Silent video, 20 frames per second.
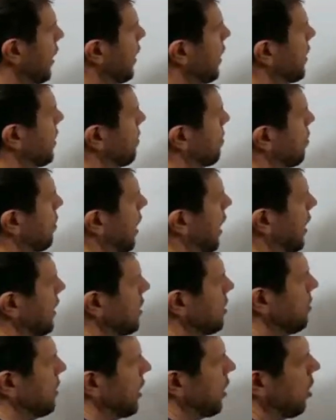The
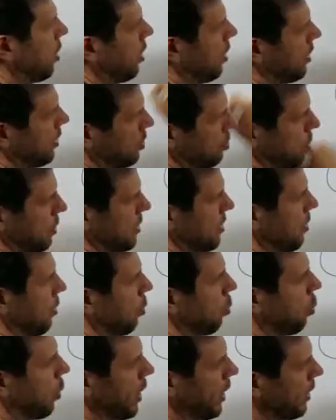proximate cause was the
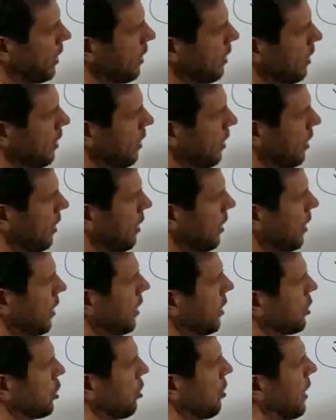wind,
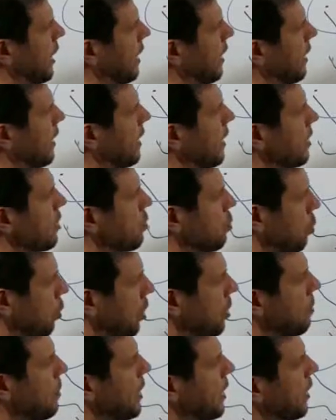so then this
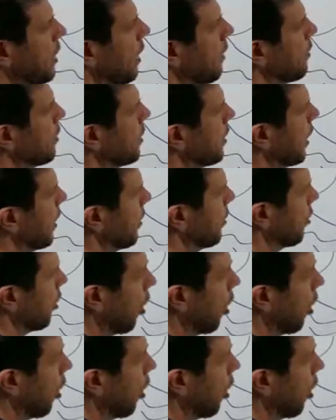would be covered under